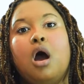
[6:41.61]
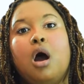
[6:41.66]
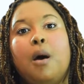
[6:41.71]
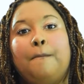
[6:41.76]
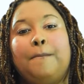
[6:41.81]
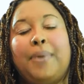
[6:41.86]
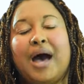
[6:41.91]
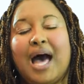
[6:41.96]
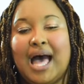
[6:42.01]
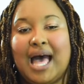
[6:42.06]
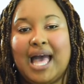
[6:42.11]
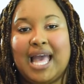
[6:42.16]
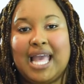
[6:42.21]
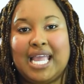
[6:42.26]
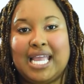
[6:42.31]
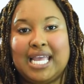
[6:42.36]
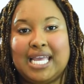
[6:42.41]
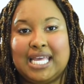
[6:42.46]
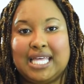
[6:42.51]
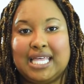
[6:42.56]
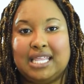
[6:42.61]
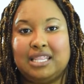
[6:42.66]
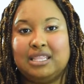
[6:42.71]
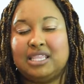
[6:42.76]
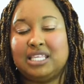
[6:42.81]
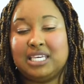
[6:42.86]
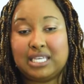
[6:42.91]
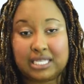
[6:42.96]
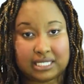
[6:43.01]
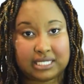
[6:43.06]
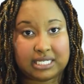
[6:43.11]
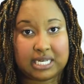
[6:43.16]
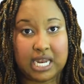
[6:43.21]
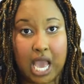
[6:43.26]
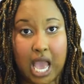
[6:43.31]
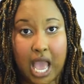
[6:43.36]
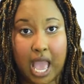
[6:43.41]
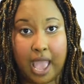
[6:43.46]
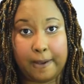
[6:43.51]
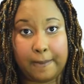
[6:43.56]
By this
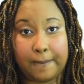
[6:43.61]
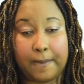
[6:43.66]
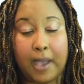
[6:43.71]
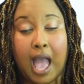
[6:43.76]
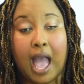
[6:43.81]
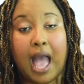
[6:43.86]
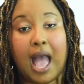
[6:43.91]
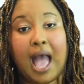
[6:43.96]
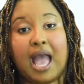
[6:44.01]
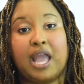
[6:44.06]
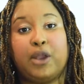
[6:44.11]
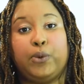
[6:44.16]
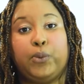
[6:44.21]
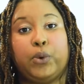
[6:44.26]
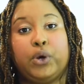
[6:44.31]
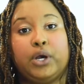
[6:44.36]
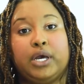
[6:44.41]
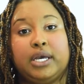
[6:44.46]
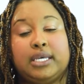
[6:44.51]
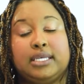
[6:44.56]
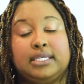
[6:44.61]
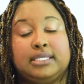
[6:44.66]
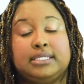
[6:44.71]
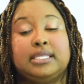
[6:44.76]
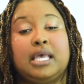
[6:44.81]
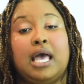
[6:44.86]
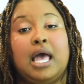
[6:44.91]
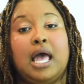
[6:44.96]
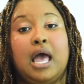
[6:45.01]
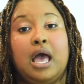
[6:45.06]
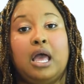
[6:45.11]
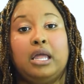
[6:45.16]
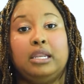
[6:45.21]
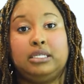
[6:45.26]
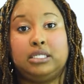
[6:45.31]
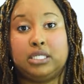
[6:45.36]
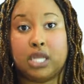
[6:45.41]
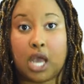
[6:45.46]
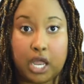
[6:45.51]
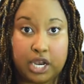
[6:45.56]
time, I was
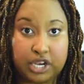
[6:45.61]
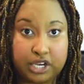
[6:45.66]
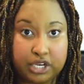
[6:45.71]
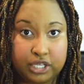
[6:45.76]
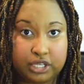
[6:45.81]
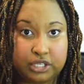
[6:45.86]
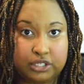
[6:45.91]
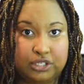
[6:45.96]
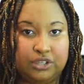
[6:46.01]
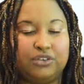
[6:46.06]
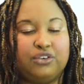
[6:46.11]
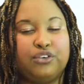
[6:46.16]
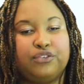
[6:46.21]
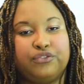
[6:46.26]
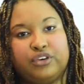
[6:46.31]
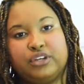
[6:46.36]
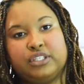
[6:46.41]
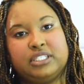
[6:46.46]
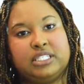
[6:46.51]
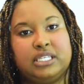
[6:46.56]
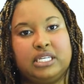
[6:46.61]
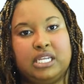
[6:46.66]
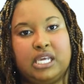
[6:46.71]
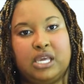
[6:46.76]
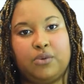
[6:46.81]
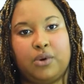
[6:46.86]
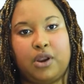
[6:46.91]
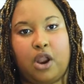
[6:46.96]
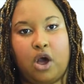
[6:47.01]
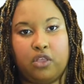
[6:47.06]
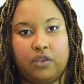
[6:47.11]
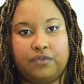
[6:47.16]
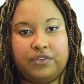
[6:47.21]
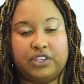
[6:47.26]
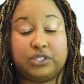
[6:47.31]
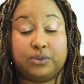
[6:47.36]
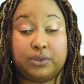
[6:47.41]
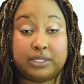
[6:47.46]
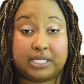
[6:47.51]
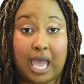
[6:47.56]
done university when all of
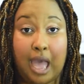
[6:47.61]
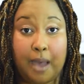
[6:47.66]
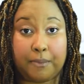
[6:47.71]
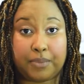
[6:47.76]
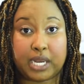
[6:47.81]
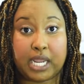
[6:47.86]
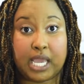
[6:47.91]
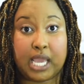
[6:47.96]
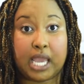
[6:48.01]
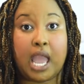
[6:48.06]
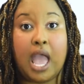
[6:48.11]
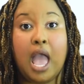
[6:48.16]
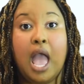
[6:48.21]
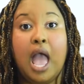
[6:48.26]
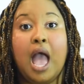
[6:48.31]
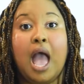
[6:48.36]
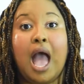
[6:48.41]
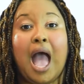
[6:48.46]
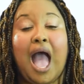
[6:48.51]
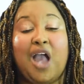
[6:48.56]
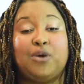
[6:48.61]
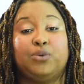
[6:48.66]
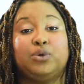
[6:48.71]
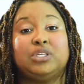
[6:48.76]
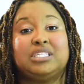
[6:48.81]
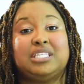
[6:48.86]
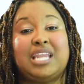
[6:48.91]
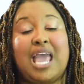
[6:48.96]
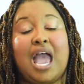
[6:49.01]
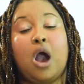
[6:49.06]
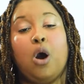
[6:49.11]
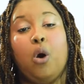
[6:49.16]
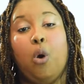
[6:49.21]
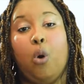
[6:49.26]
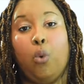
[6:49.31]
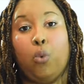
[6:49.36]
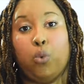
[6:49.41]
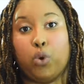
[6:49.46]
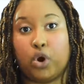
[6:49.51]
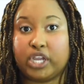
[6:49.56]
this was happening. I was now
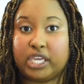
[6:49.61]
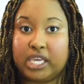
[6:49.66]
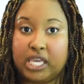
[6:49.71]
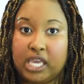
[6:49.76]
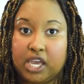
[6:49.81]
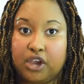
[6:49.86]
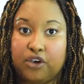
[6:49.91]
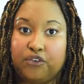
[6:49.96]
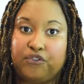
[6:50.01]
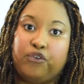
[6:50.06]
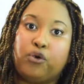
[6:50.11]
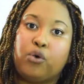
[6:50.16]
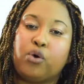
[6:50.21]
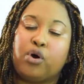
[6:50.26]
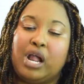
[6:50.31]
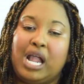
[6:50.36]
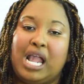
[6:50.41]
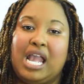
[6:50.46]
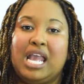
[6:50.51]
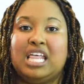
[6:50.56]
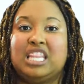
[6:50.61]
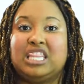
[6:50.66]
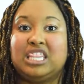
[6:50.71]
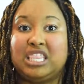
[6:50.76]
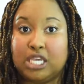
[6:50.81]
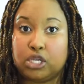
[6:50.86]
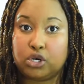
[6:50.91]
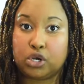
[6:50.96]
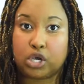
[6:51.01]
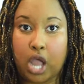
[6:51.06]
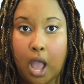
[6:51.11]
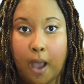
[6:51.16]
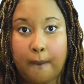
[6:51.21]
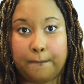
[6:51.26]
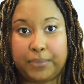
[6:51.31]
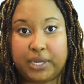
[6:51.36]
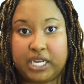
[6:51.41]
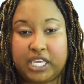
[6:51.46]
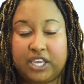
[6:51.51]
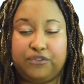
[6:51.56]
working for a theater
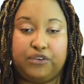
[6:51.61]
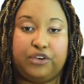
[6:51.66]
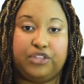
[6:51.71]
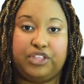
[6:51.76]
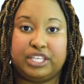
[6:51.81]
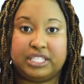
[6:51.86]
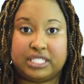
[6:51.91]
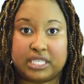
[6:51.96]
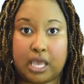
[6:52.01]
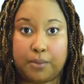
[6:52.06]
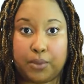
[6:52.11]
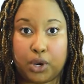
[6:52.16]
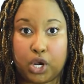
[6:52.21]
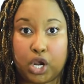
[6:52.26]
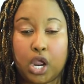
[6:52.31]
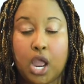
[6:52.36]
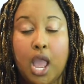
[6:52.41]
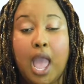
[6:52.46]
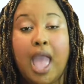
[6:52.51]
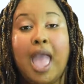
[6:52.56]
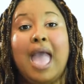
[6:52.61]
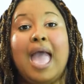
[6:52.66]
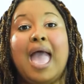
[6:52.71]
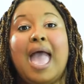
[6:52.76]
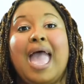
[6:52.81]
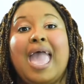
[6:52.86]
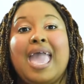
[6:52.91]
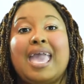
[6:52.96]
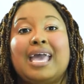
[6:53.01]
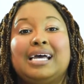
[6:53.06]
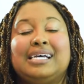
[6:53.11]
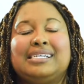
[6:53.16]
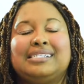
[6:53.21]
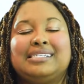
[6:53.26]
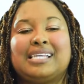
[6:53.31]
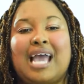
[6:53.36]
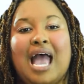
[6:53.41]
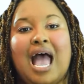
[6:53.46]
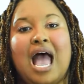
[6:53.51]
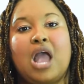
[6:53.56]
company for the summer,
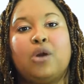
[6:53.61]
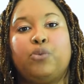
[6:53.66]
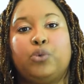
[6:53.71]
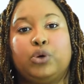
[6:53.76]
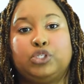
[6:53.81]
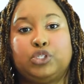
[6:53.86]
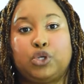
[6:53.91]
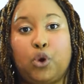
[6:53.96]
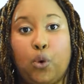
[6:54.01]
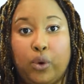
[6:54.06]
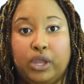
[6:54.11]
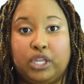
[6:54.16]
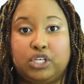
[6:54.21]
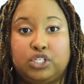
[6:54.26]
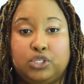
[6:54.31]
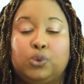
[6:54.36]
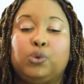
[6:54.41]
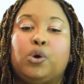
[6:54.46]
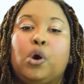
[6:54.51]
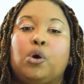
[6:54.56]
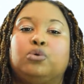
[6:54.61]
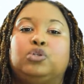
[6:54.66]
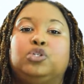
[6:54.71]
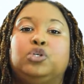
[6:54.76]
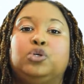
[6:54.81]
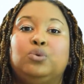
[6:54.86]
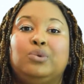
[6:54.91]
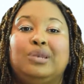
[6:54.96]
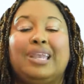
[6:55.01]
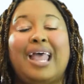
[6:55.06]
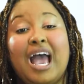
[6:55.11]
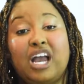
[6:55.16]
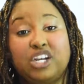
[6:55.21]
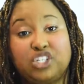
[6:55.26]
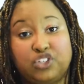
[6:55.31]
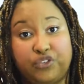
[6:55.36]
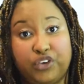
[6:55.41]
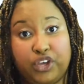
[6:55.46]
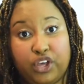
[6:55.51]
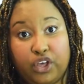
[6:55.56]
and I was going to go to
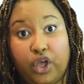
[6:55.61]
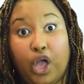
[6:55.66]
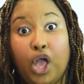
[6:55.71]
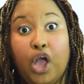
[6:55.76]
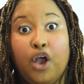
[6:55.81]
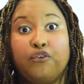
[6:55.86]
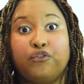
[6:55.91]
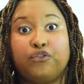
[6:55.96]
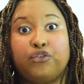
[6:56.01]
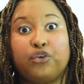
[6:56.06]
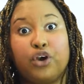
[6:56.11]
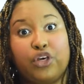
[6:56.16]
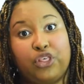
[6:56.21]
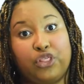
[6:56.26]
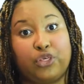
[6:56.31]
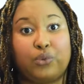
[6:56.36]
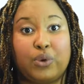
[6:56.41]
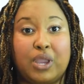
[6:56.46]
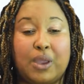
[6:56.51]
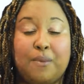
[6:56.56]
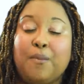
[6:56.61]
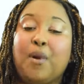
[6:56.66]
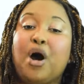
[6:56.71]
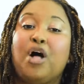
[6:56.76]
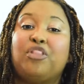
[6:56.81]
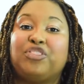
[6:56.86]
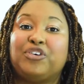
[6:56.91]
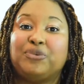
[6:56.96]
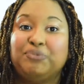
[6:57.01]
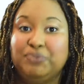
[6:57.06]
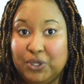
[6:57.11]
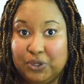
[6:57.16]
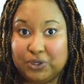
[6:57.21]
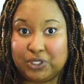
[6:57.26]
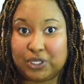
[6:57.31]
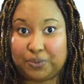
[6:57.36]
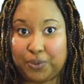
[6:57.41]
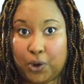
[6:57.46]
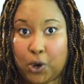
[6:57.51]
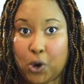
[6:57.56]
Nashville for a 3-month
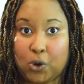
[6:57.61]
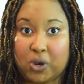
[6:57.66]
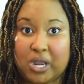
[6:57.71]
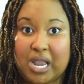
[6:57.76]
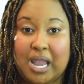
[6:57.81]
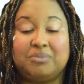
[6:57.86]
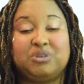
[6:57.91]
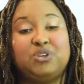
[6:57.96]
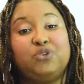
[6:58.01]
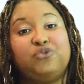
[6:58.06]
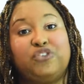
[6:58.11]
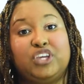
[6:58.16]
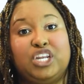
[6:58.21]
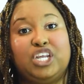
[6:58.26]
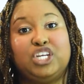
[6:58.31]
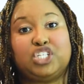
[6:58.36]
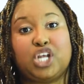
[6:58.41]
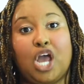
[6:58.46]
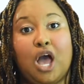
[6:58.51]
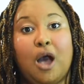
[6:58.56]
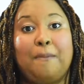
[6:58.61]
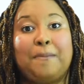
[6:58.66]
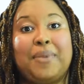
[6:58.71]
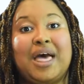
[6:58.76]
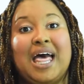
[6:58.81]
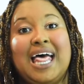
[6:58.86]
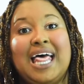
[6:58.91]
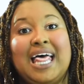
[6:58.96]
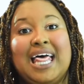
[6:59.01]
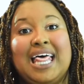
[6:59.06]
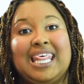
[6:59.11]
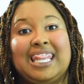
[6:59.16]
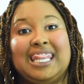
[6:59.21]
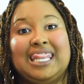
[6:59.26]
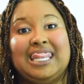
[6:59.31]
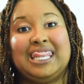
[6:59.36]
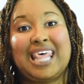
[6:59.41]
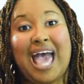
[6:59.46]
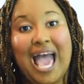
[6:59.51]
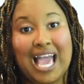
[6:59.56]
music program to finish up
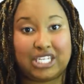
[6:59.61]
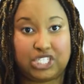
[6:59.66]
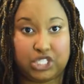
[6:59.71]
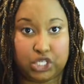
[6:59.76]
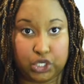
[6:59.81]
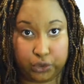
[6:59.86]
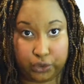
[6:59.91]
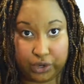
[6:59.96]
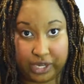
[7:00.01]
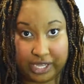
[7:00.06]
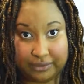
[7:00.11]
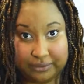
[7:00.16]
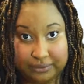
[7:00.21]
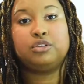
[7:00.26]
that degree.